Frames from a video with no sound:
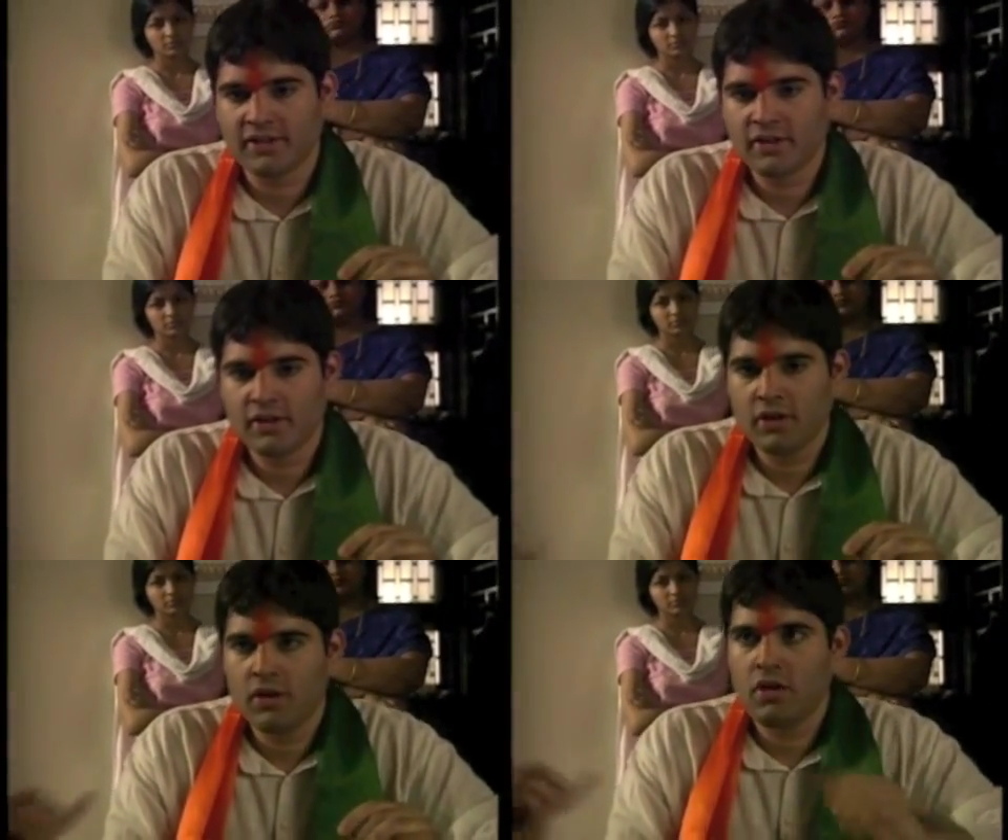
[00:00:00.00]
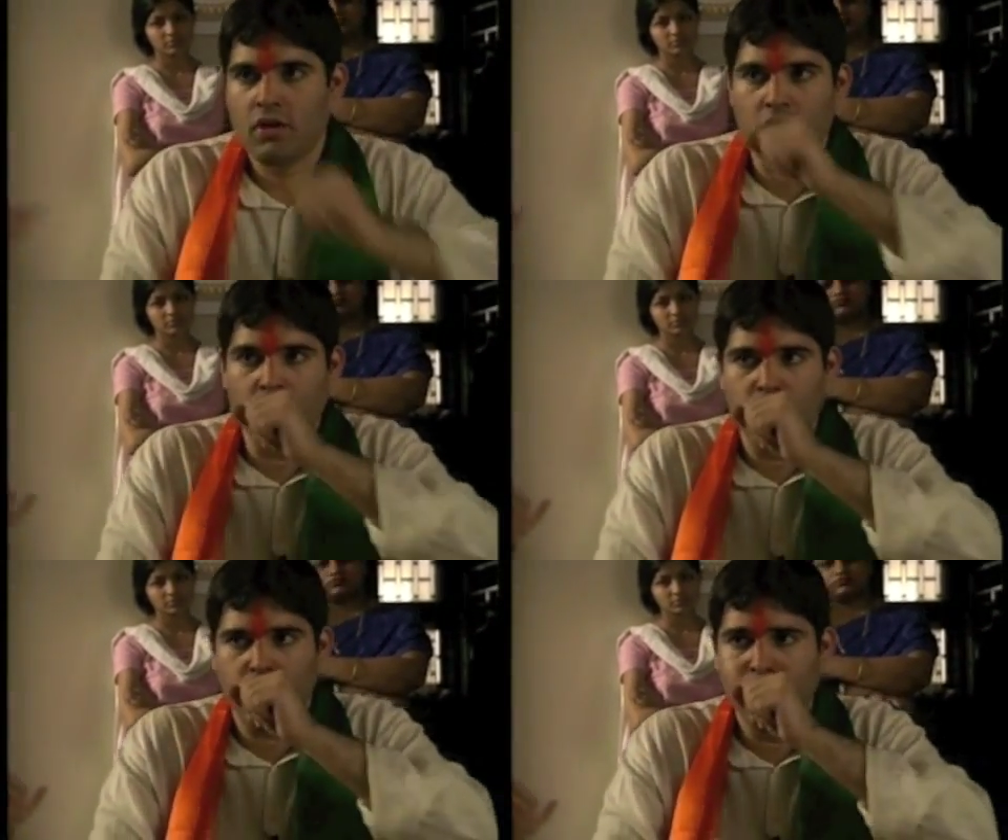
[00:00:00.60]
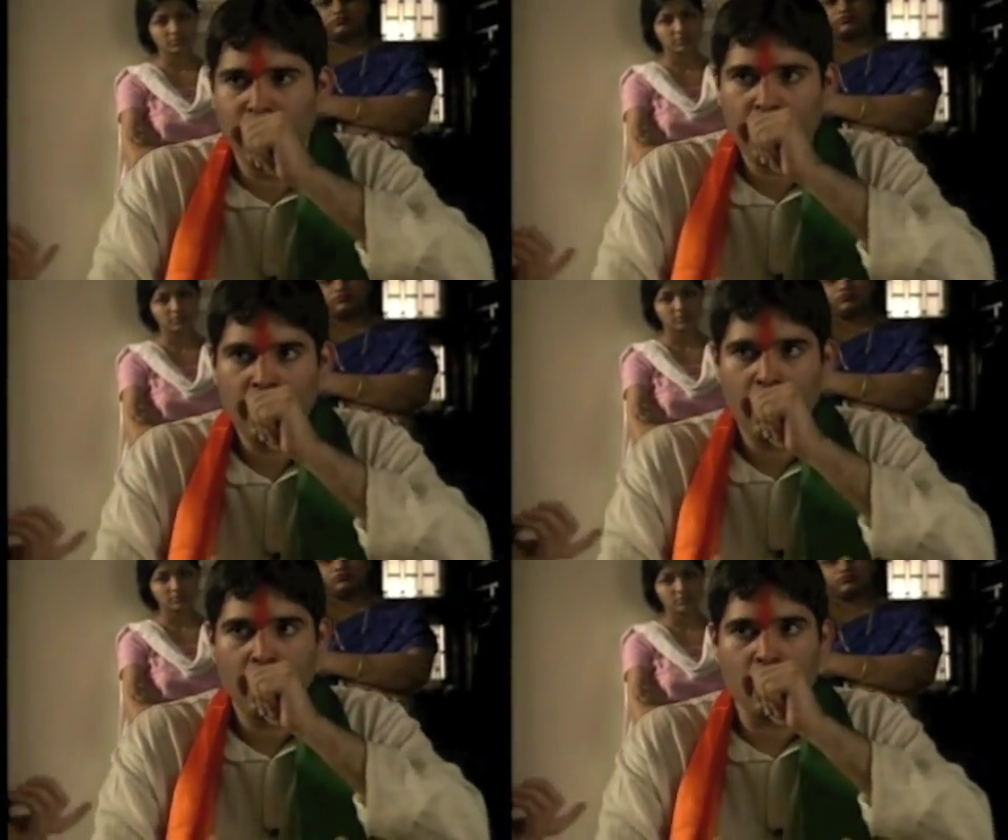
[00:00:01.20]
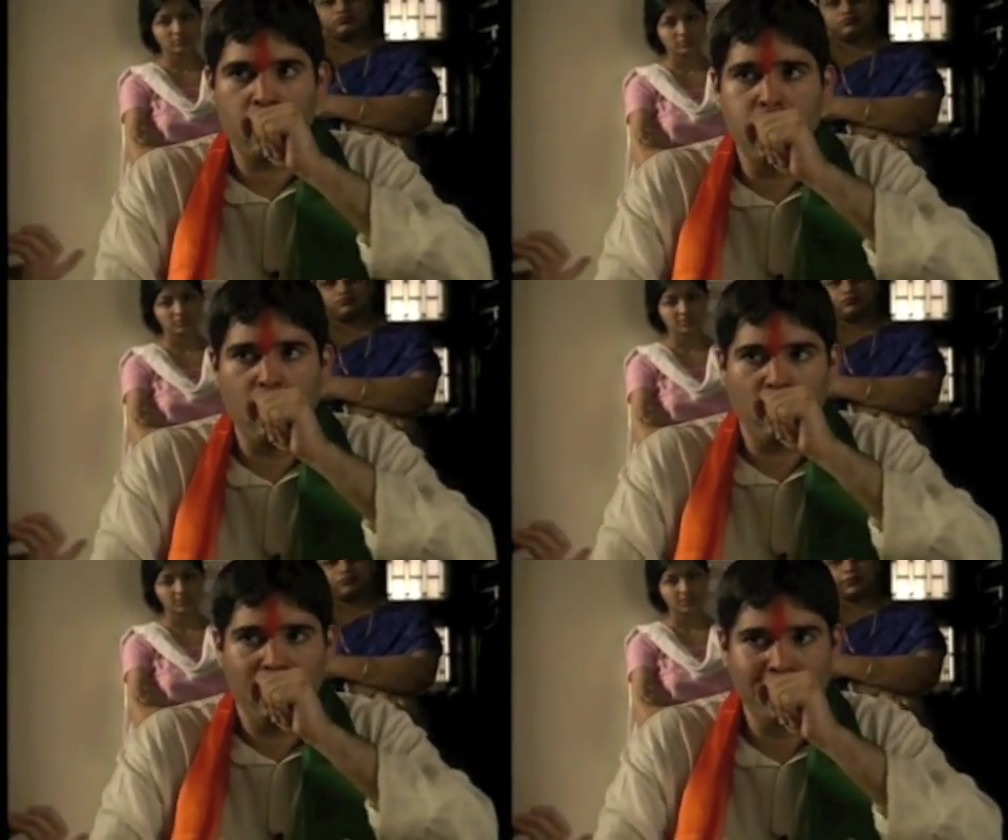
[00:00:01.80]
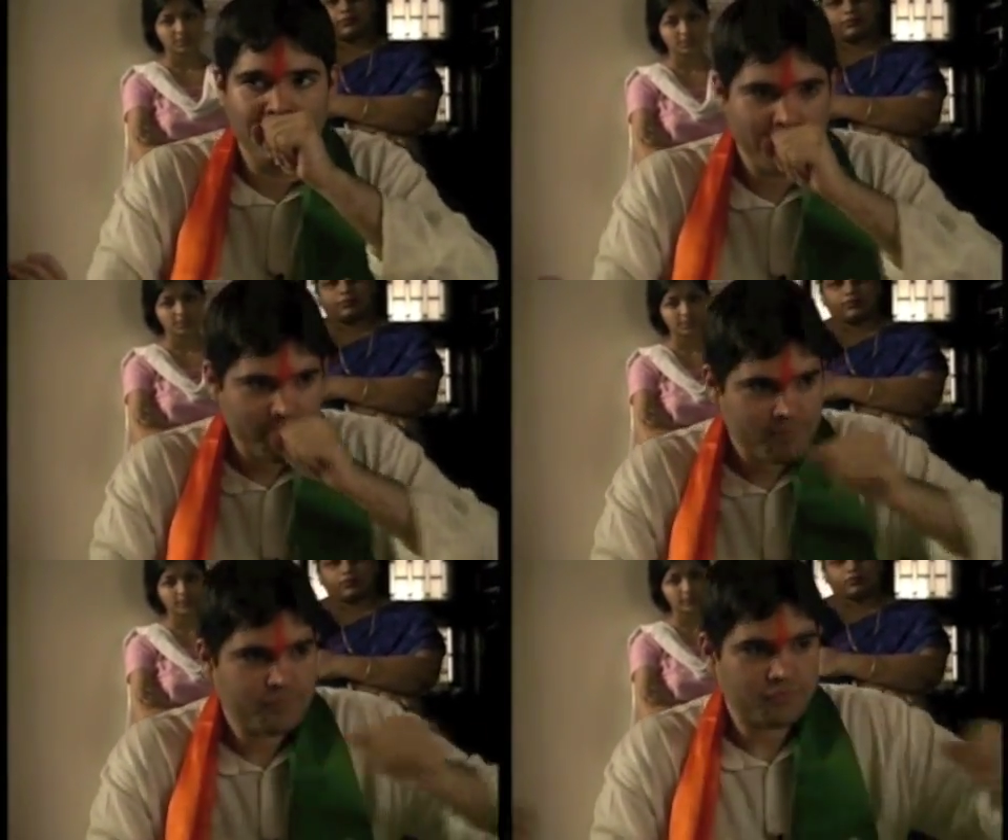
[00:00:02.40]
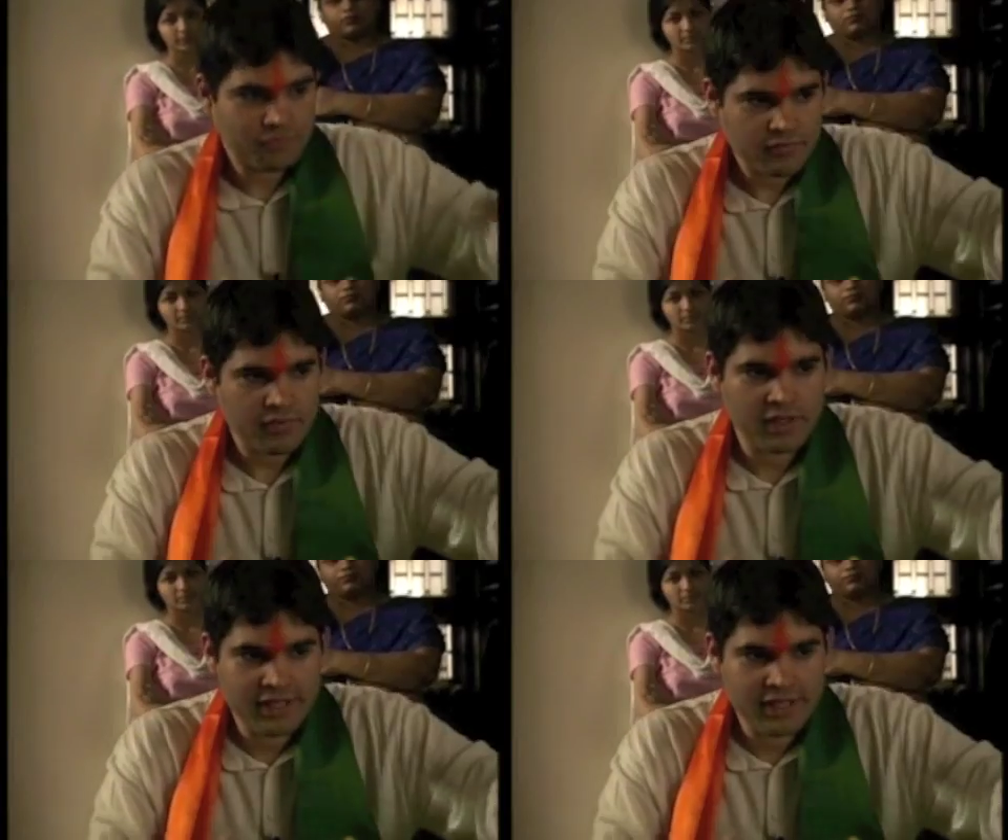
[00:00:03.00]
But there was that man in the window when you landed at Bareilly,